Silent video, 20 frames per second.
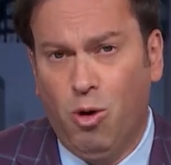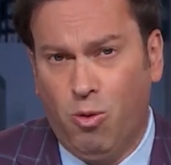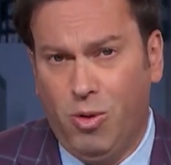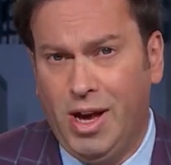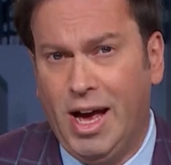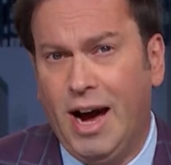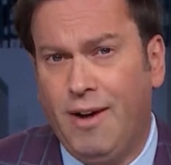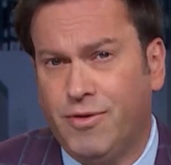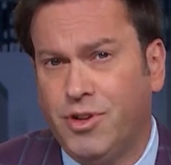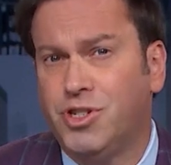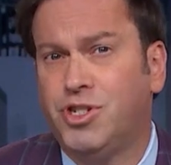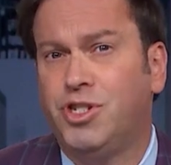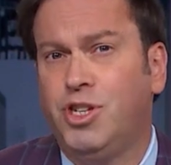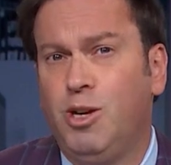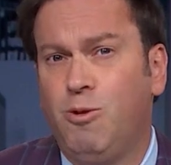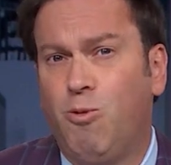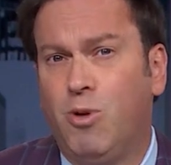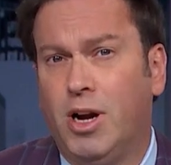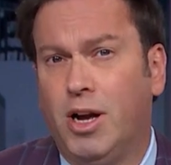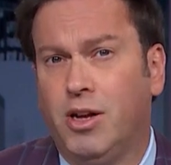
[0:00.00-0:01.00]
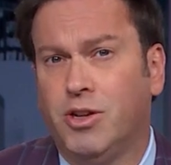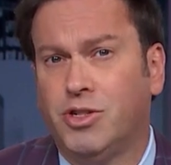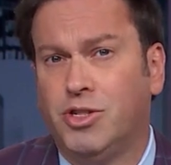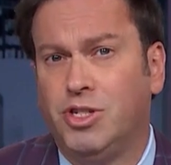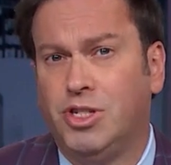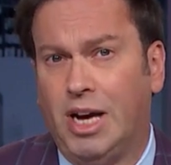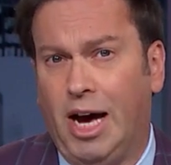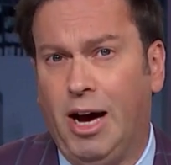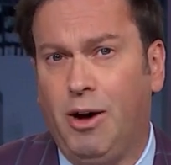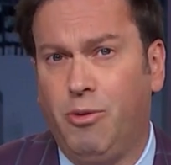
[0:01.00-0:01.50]
we have to see what else
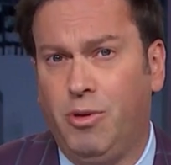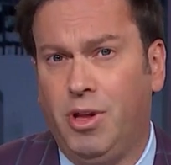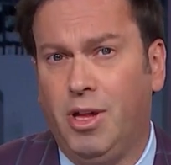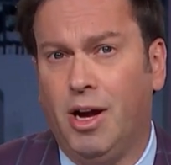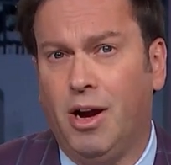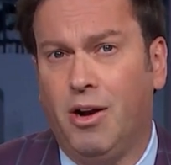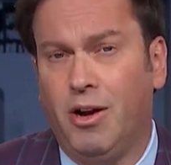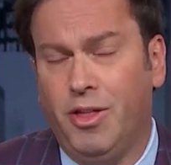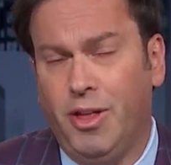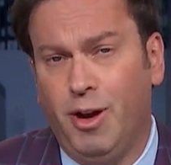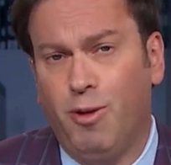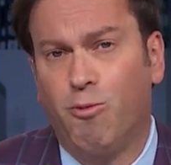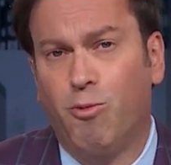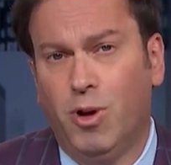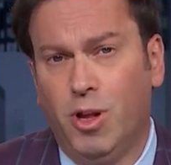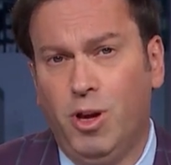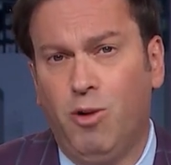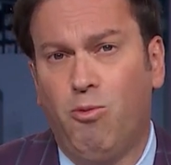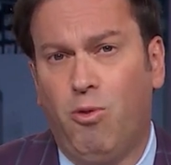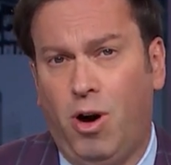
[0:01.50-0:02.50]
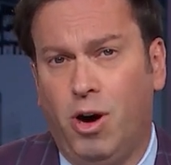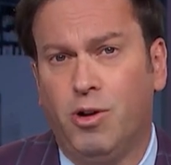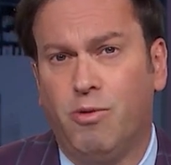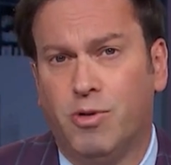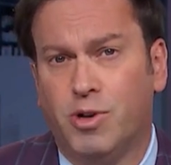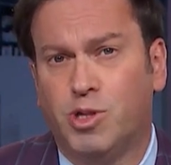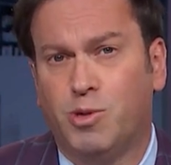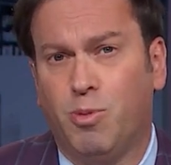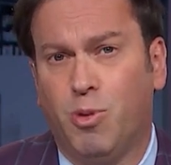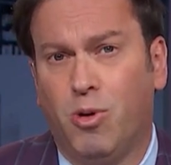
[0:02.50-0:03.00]
is out there, and they really want
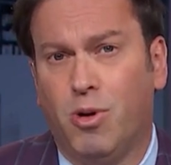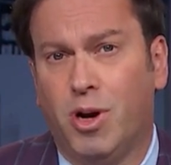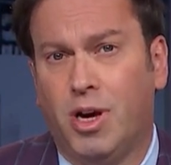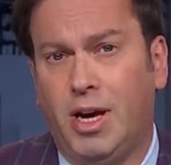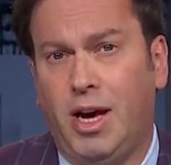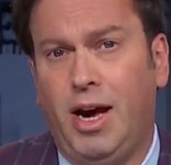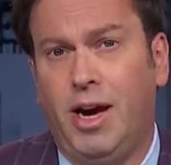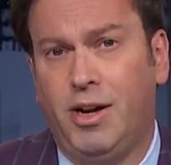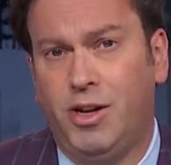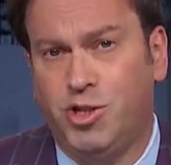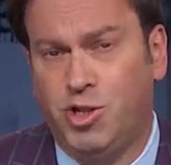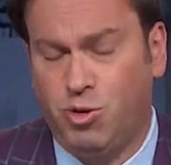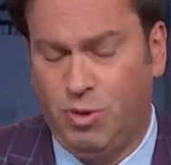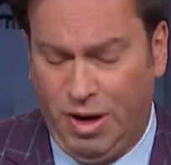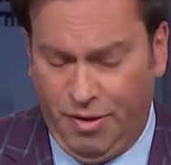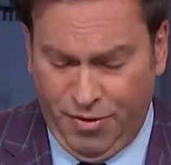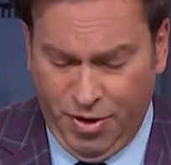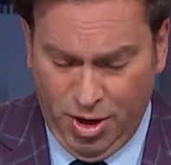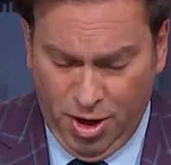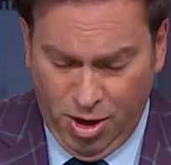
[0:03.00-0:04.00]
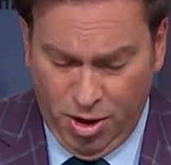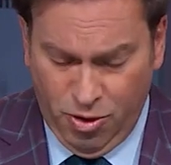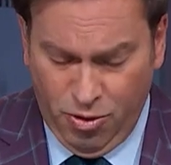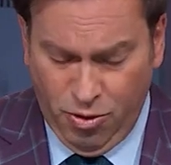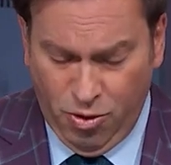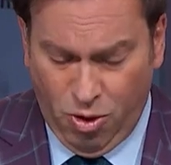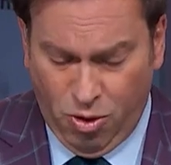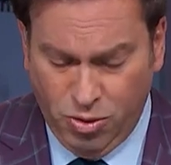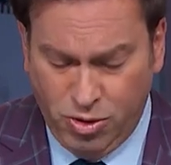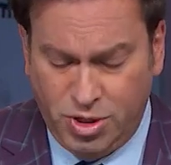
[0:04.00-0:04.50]
to explore candidates who have
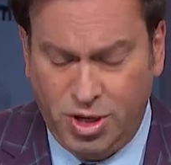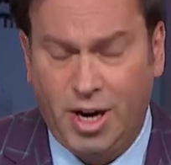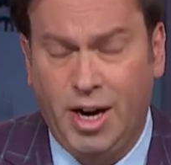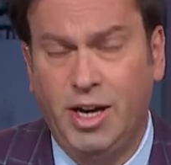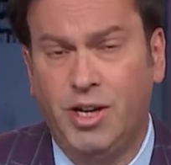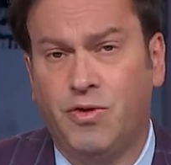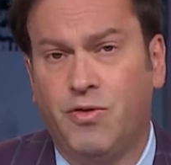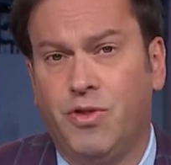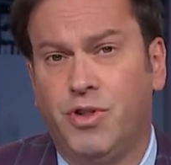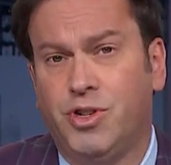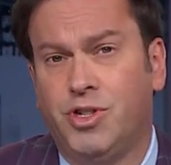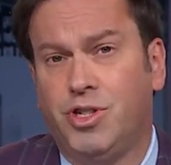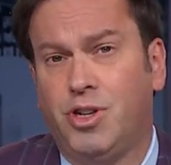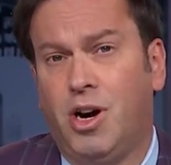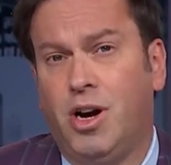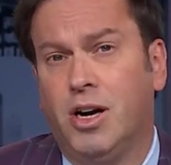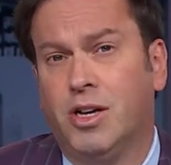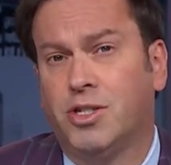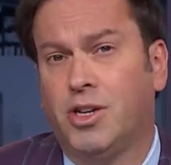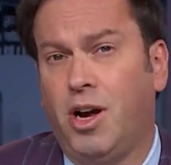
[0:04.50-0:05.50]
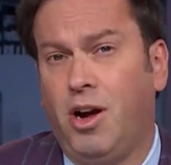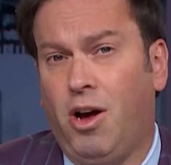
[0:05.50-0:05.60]
no ties for the Sharks.